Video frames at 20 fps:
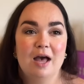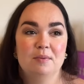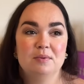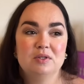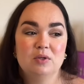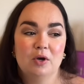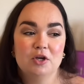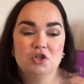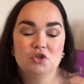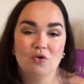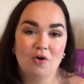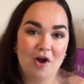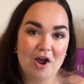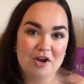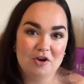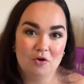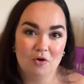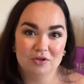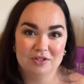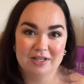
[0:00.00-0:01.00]
So I try
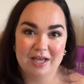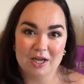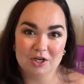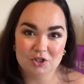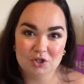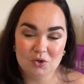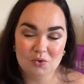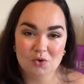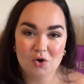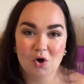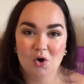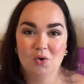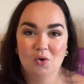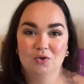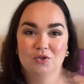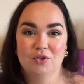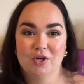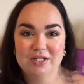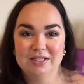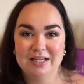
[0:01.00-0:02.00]
not to get too
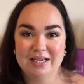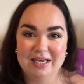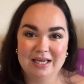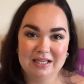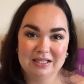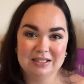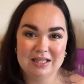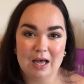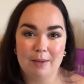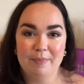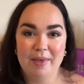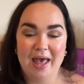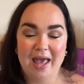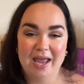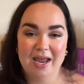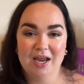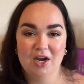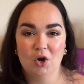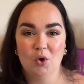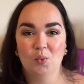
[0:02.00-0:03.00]
cold, try to ease that
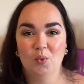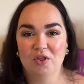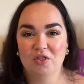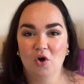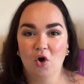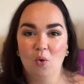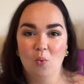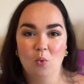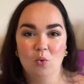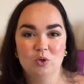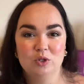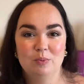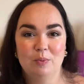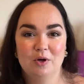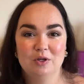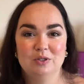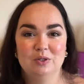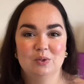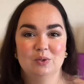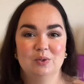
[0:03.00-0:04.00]
pain with hot water
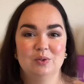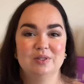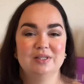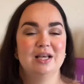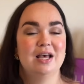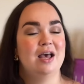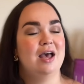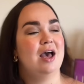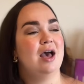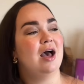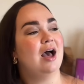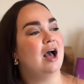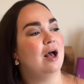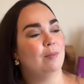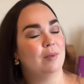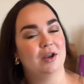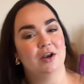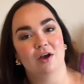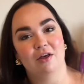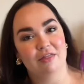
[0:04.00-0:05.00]
bottles
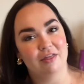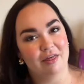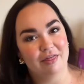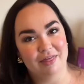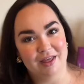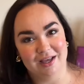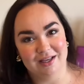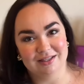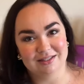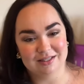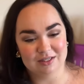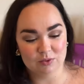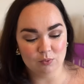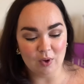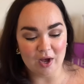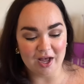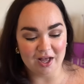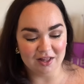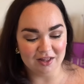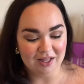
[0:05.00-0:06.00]
and other things as
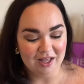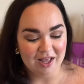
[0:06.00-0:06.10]
well.